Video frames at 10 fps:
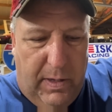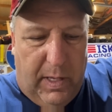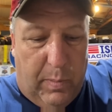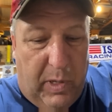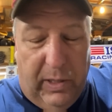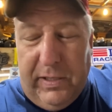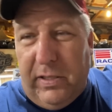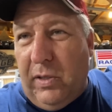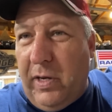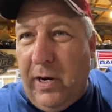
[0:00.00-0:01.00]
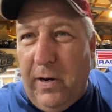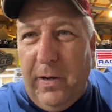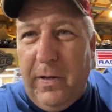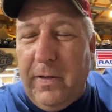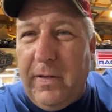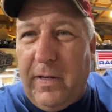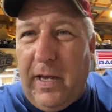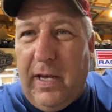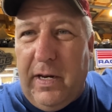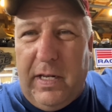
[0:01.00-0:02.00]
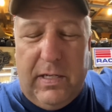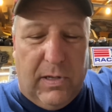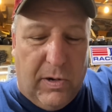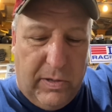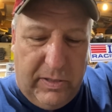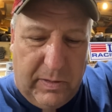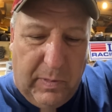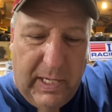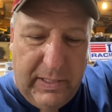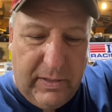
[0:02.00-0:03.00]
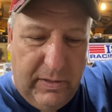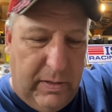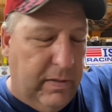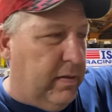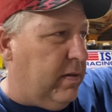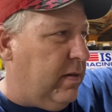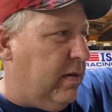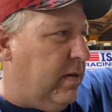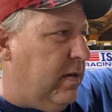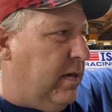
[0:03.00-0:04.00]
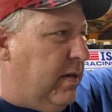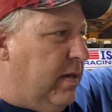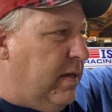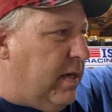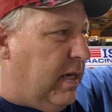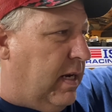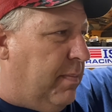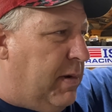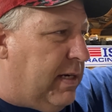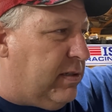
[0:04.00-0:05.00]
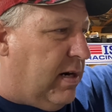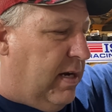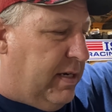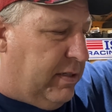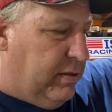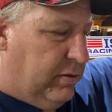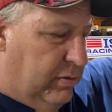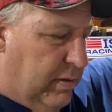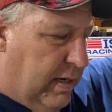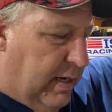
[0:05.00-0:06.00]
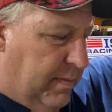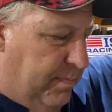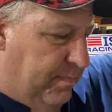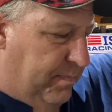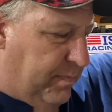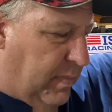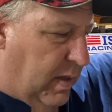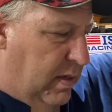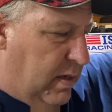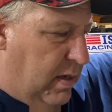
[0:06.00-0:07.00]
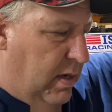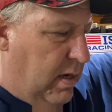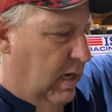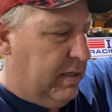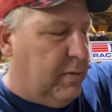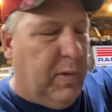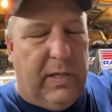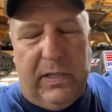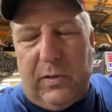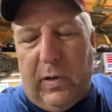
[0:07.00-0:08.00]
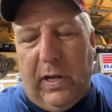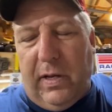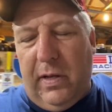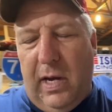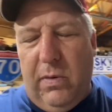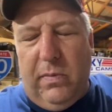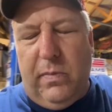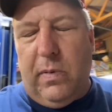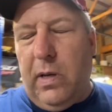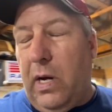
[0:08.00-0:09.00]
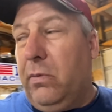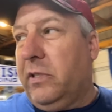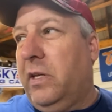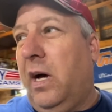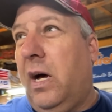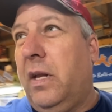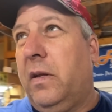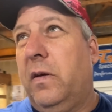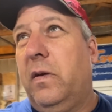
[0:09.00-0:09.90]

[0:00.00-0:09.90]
And Billy's still here, and he's learned some lessons, and I'm not trying to I'll just put it this way. I was not